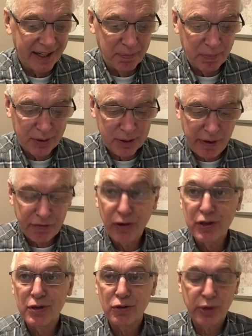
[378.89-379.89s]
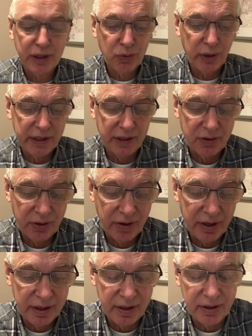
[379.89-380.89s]
Because my voice is quite quiet on
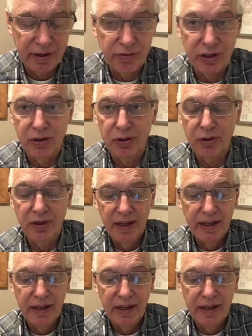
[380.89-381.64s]
the video,